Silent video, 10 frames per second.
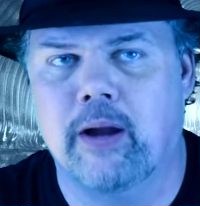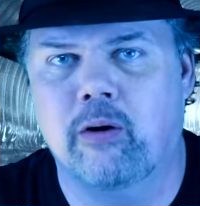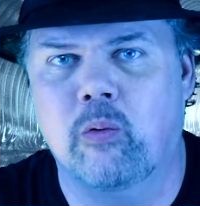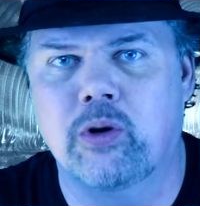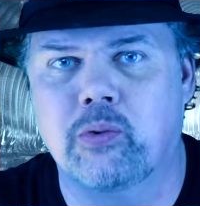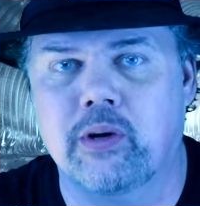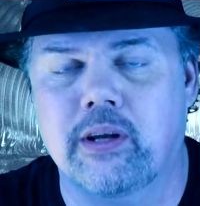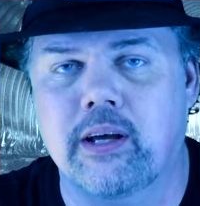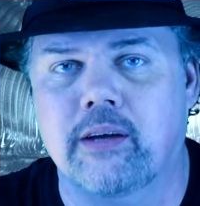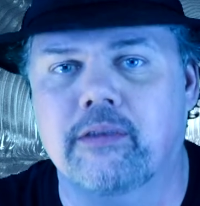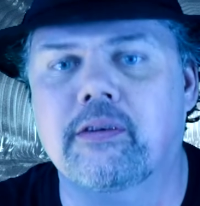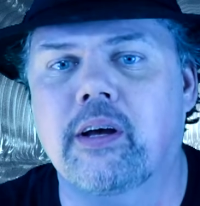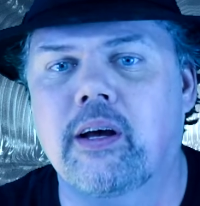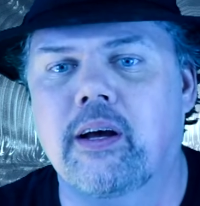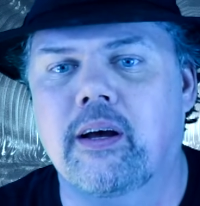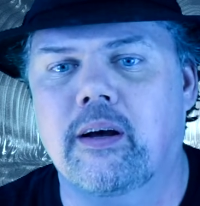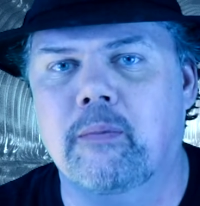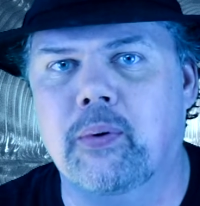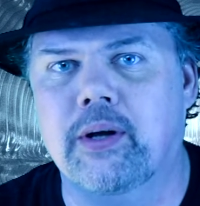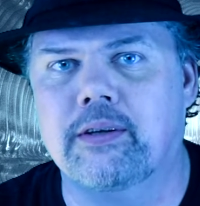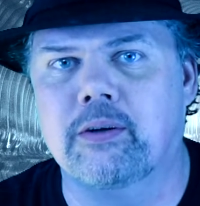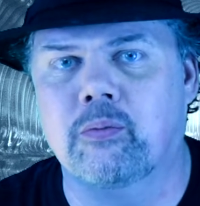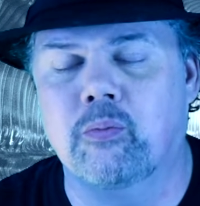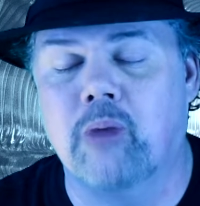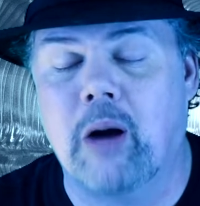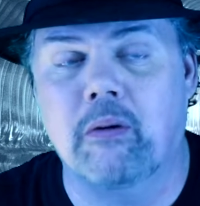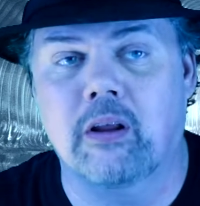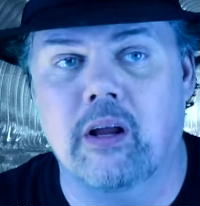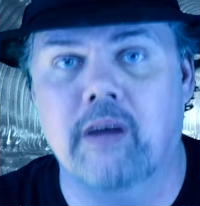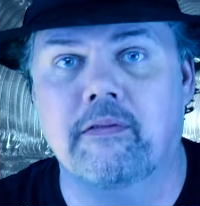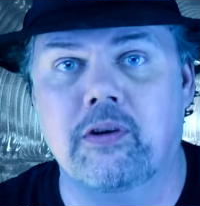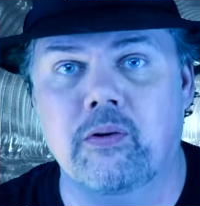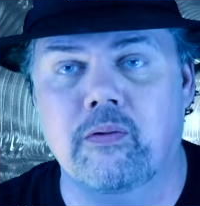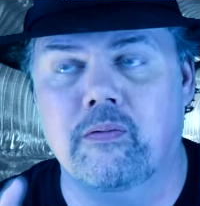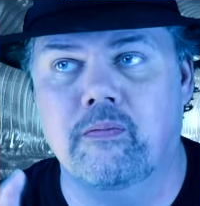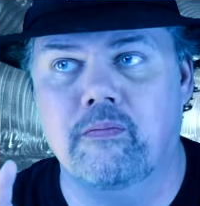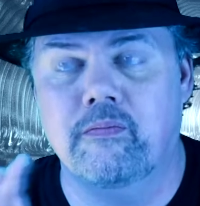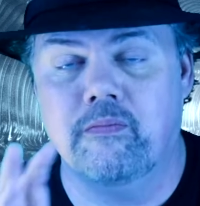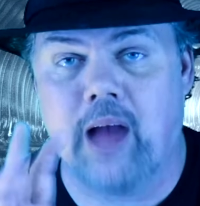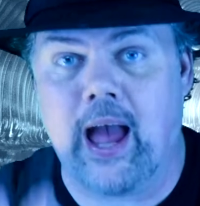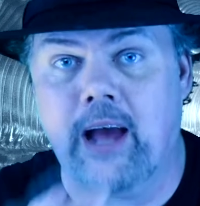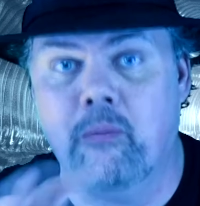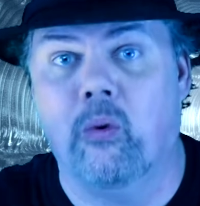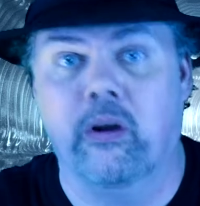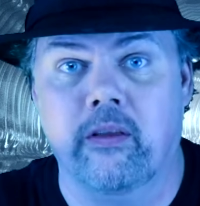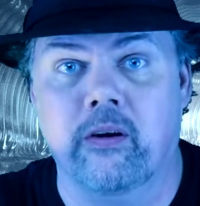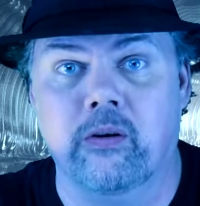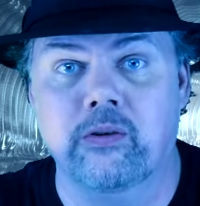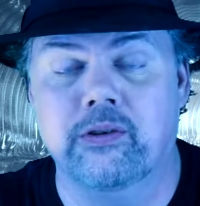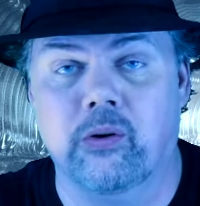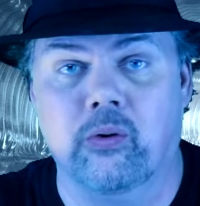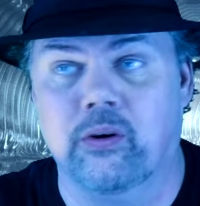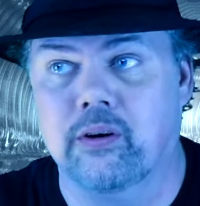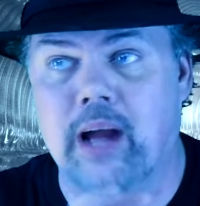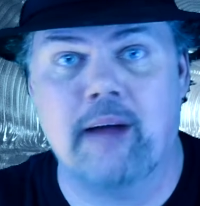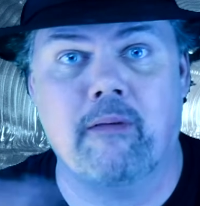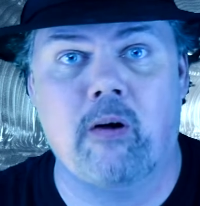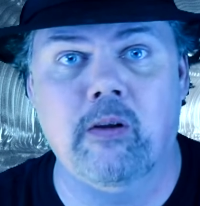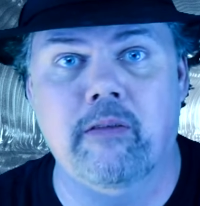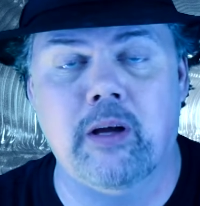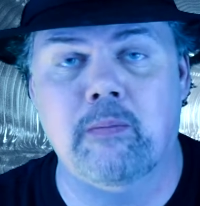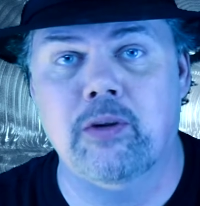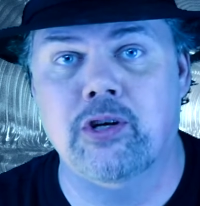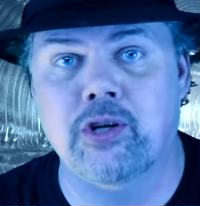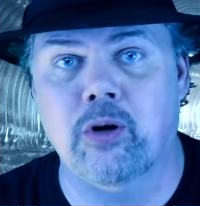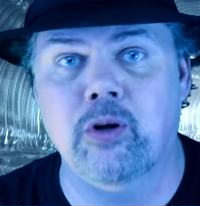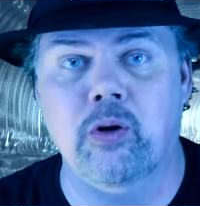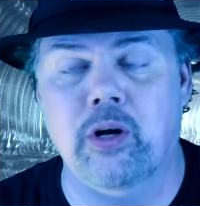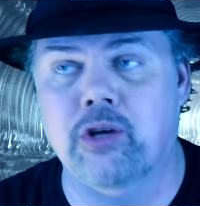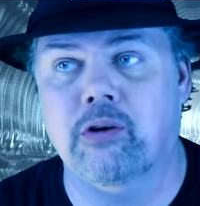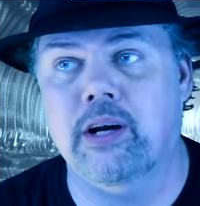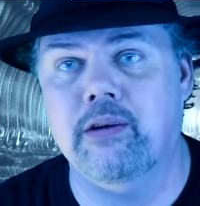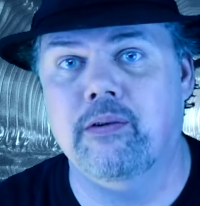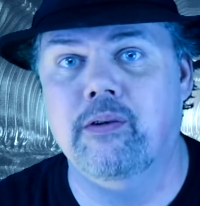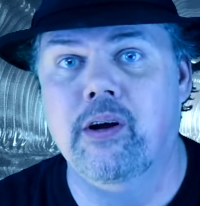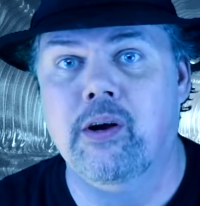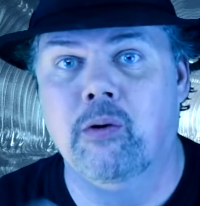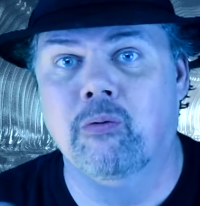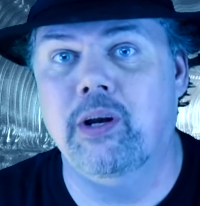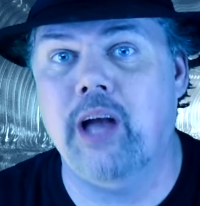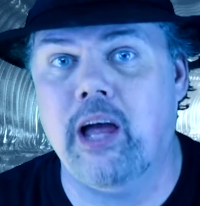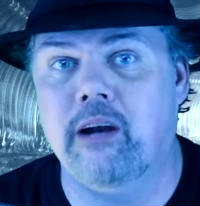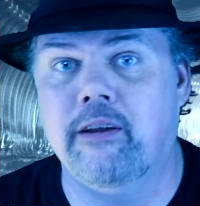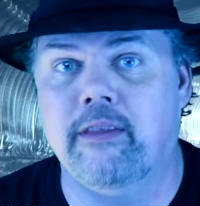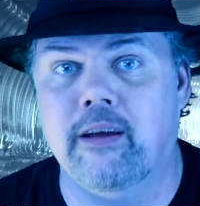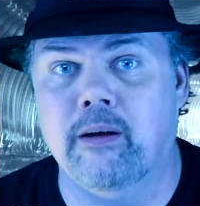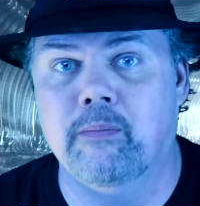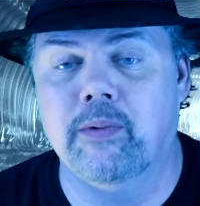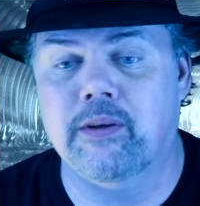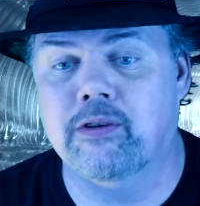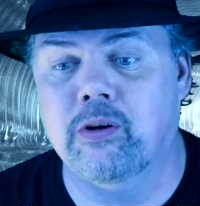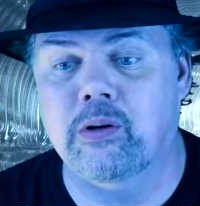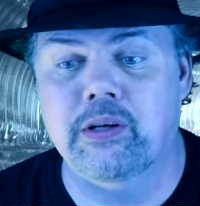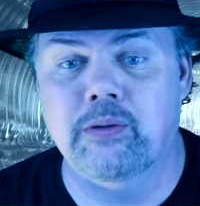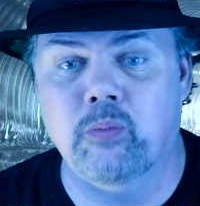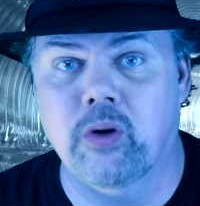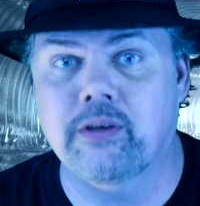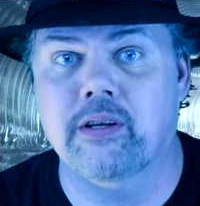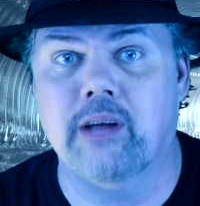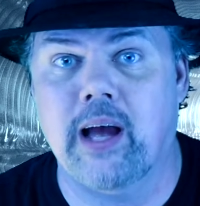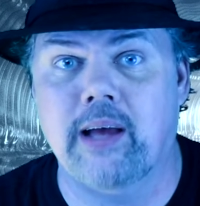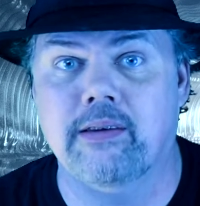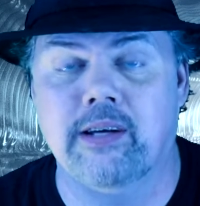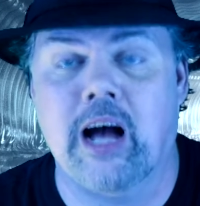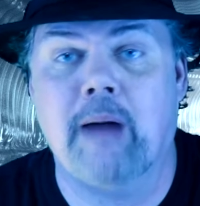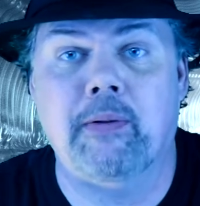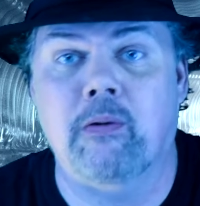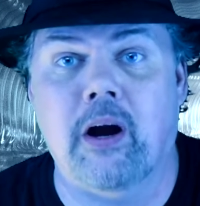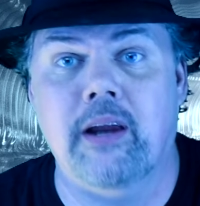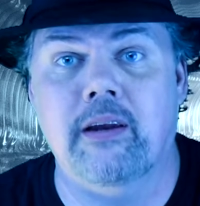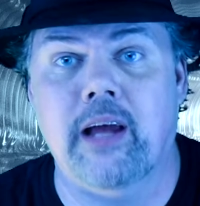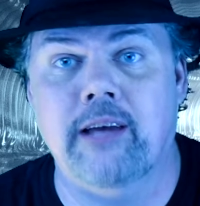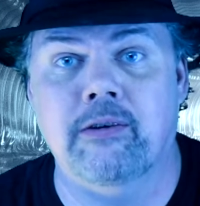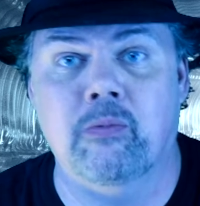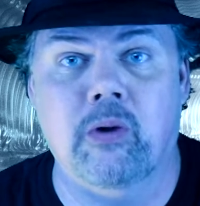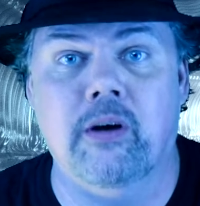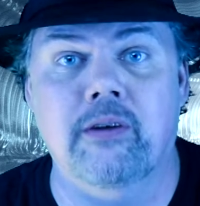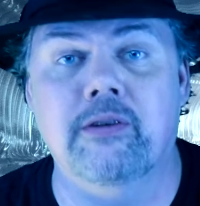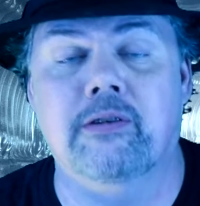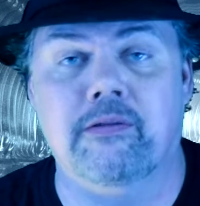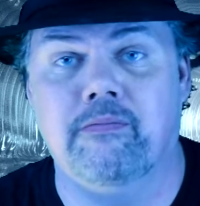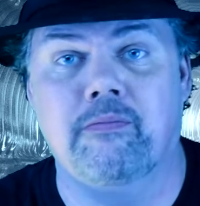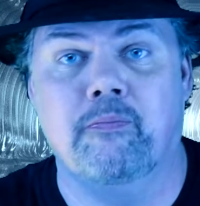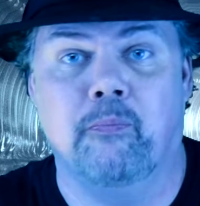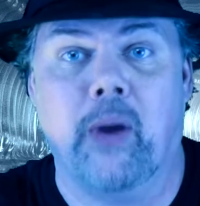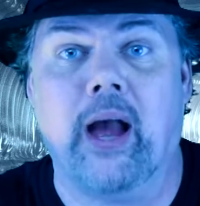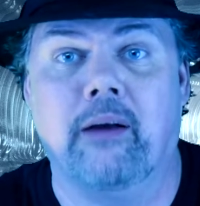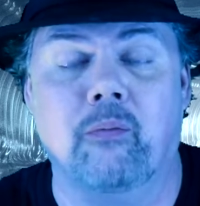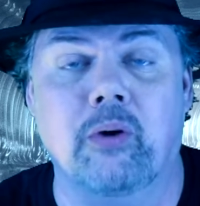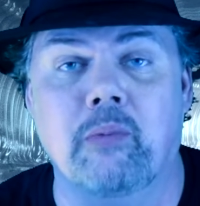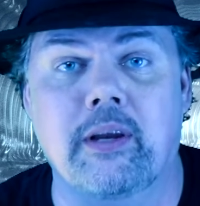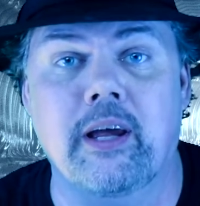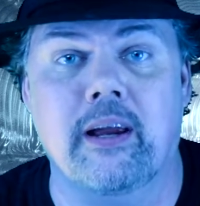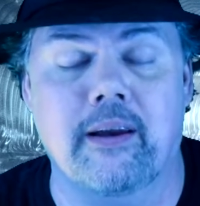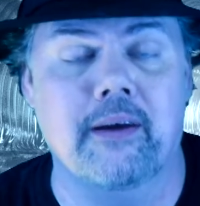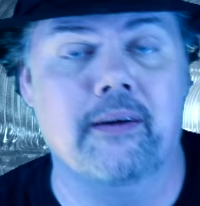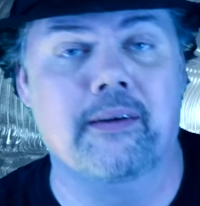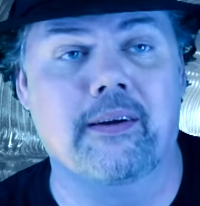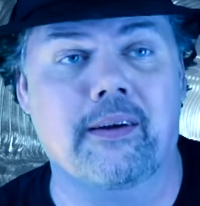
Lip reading: I don't know which one it is, but I would have loved to had one of those or have all of them to show you and try to re-edit them so it wasn't as copyrighted as it was back when we did it.